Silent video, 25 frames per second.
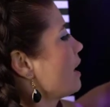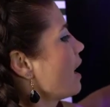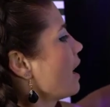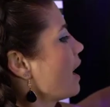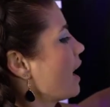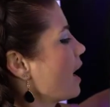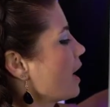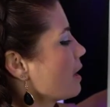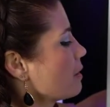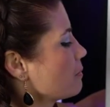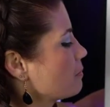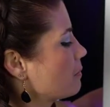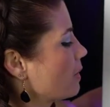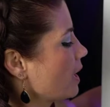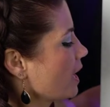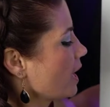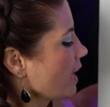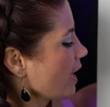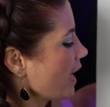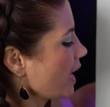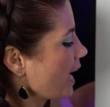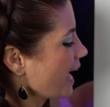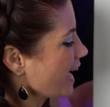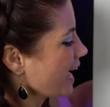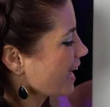Um,
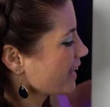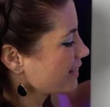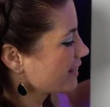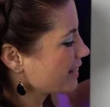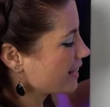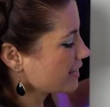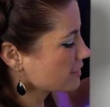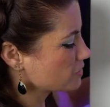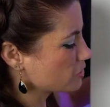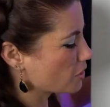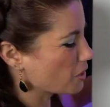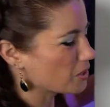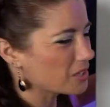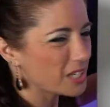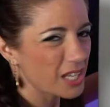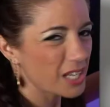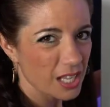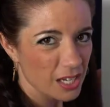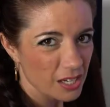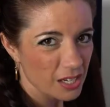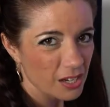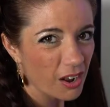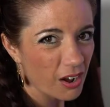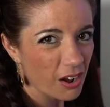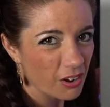and it's hard to get
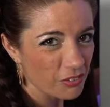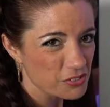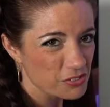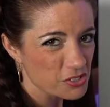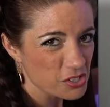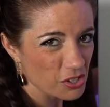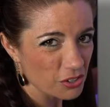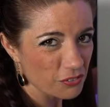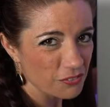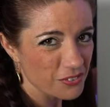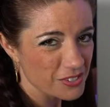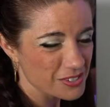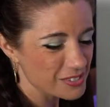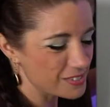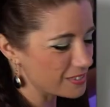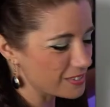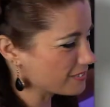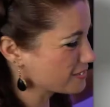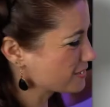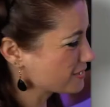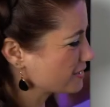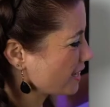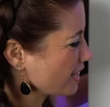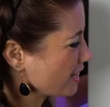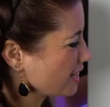it off
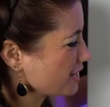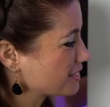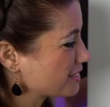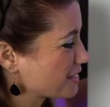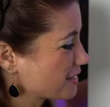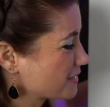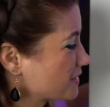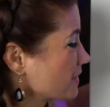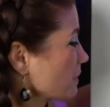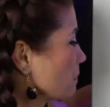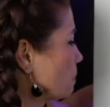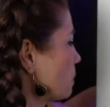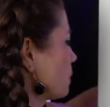surfaces that it doesn't